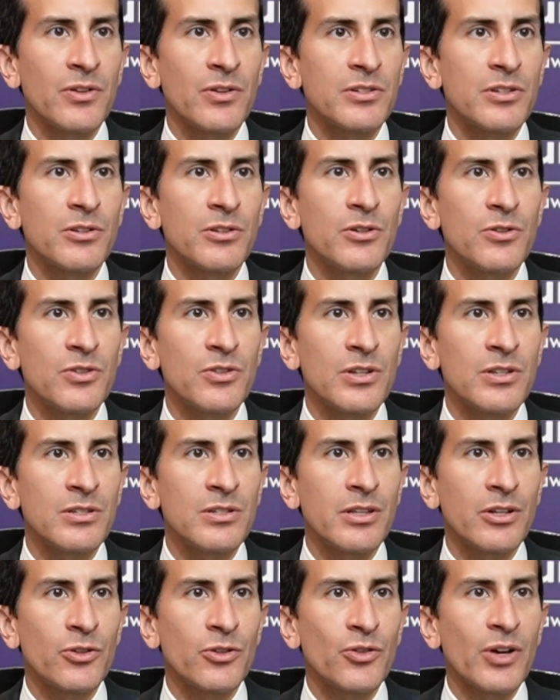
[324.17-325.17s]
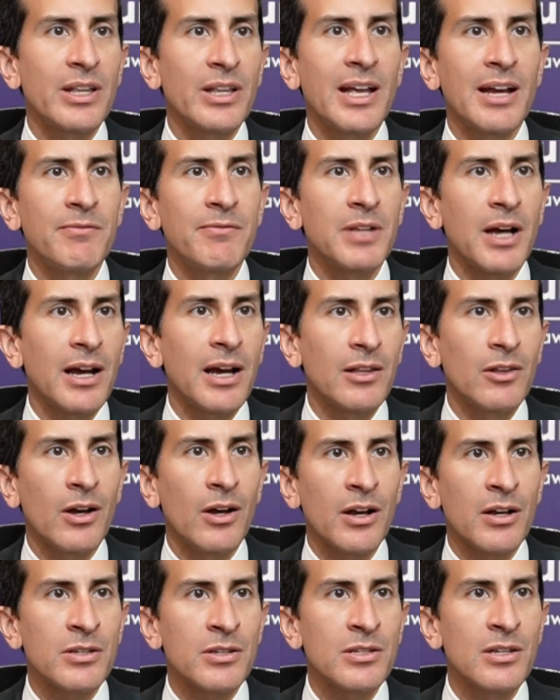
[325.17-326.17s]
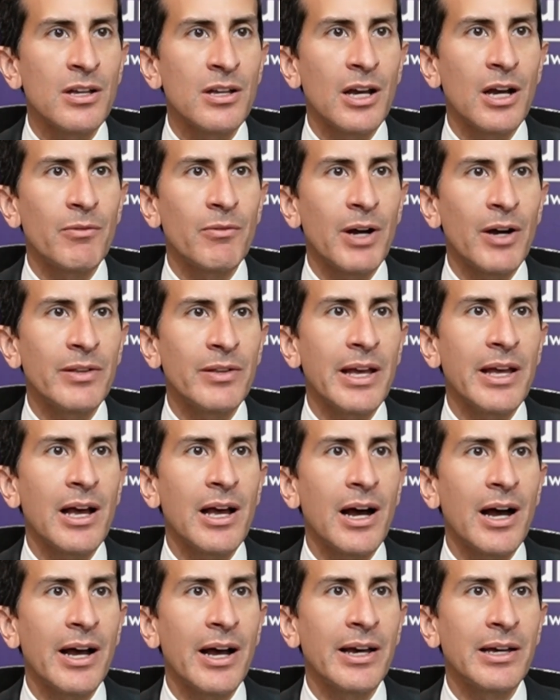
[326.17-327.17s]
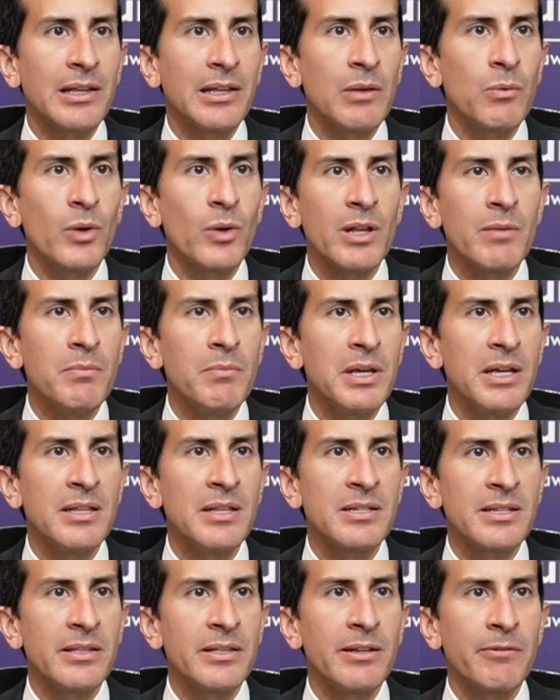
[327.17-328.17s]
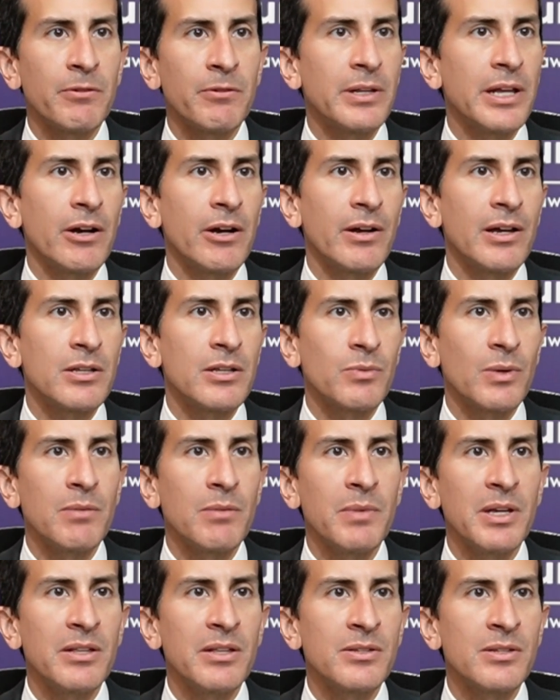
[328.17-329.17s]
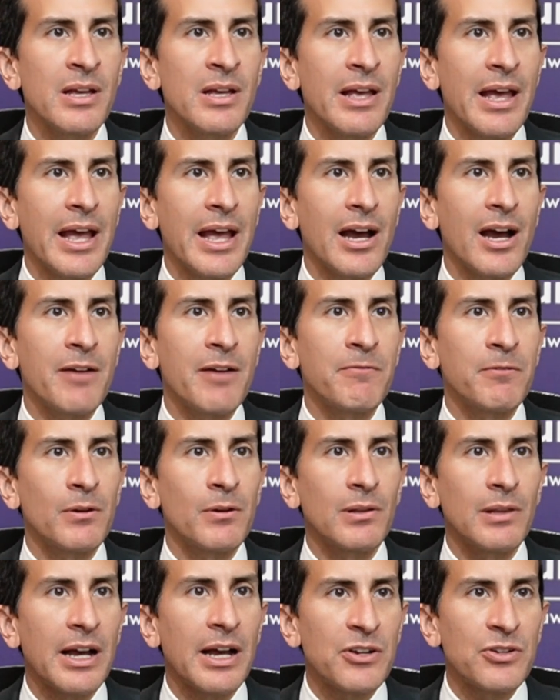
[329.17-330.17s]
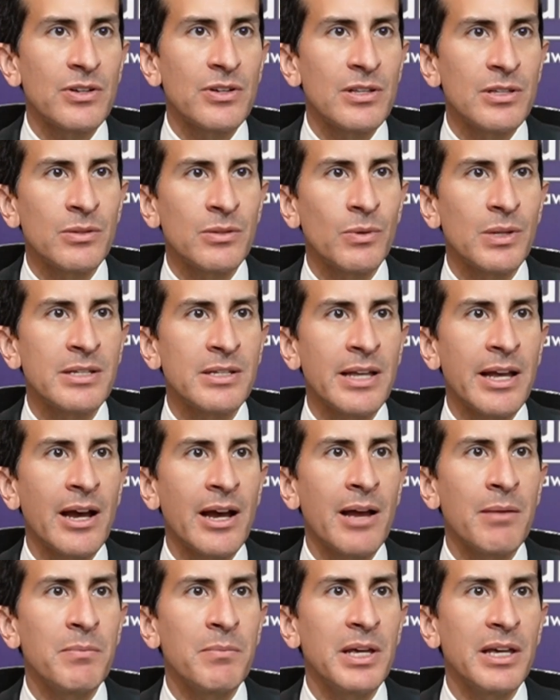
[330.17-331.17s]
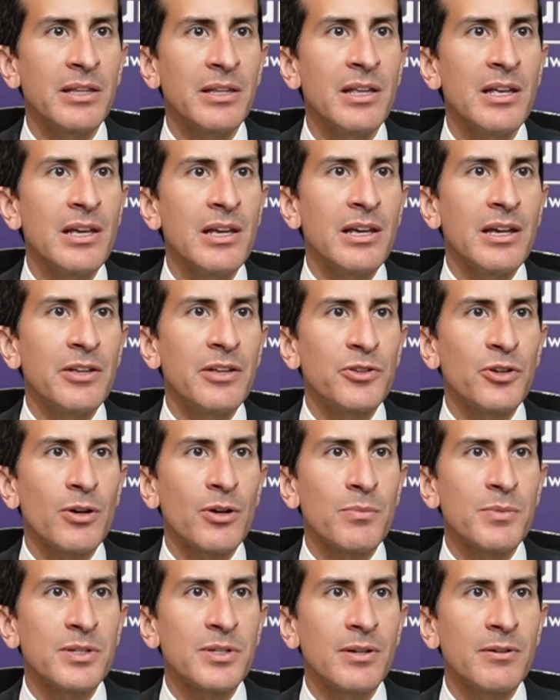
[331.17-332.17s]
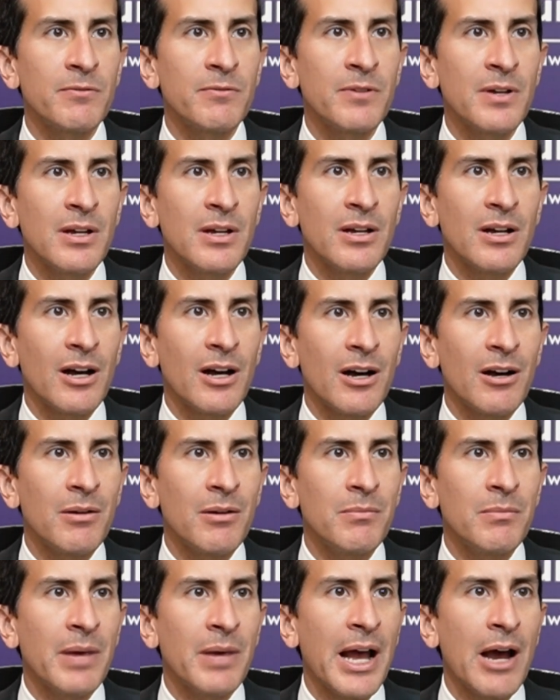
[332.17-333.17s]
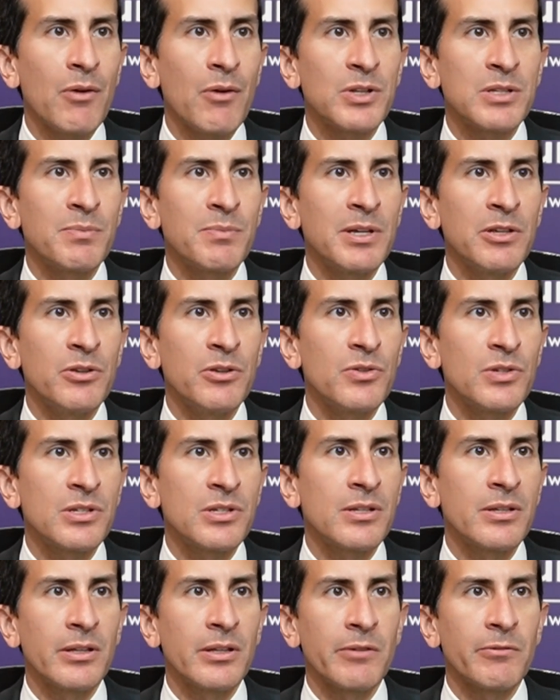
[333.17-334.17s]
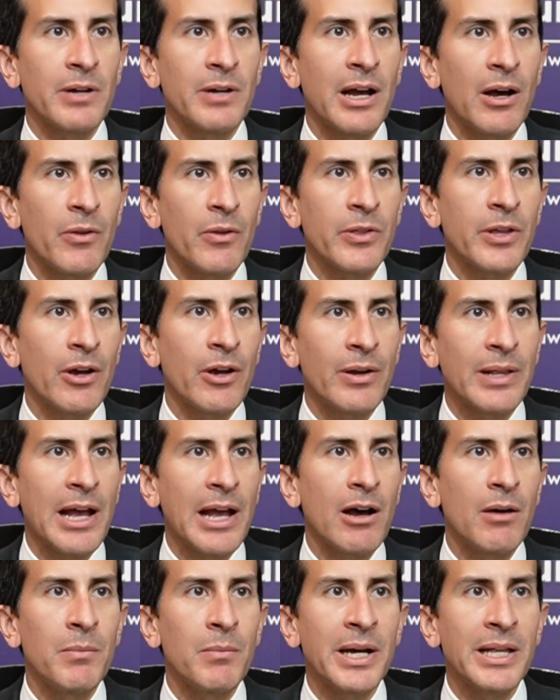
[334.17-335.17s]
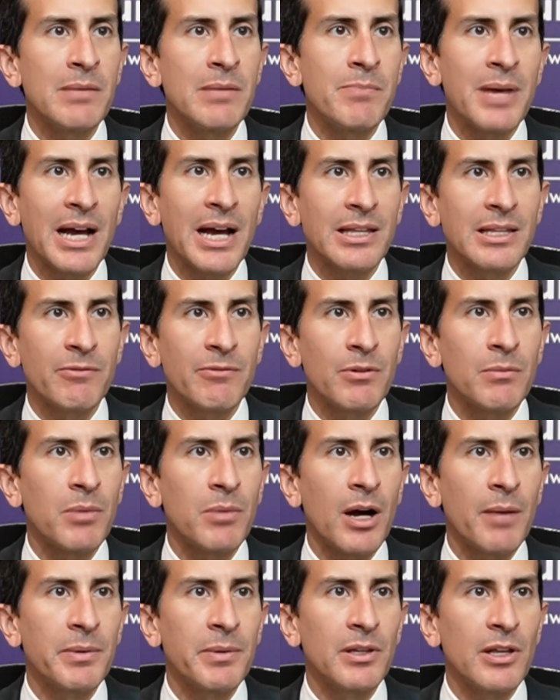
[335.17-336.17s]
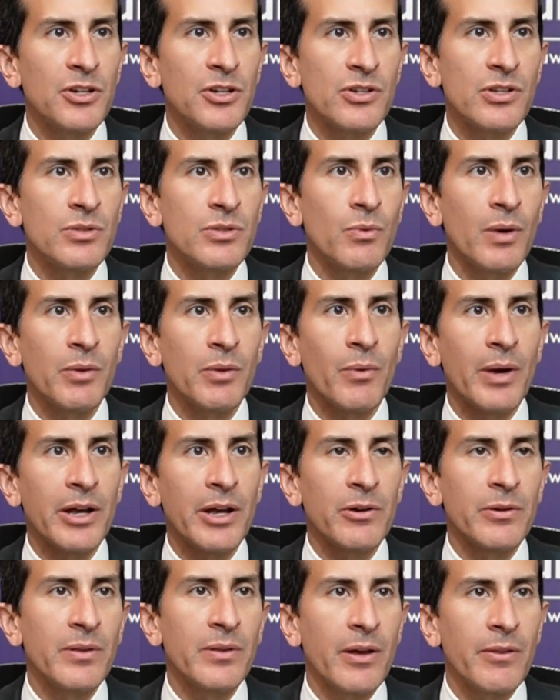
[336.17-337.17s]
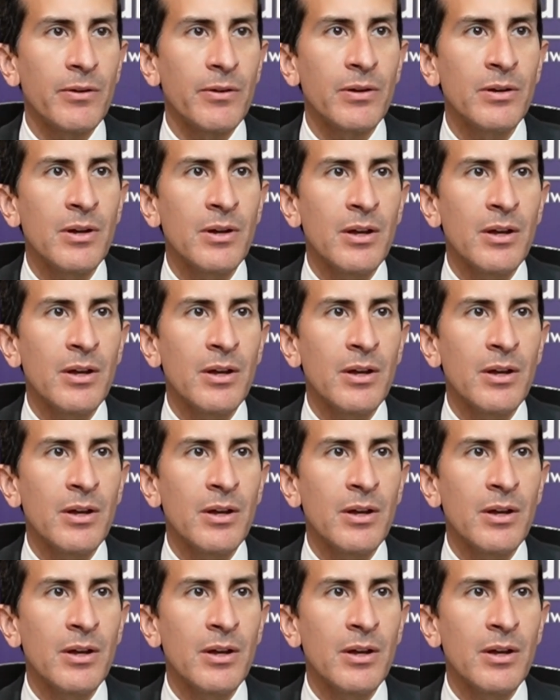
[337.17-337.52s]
institutions that are trying to have dialogues around AI and what it means in different areas, what it means AI for elections, what does AI mean in terms of how it's being used to deliver healthcare and how it might impact different populations one way or another.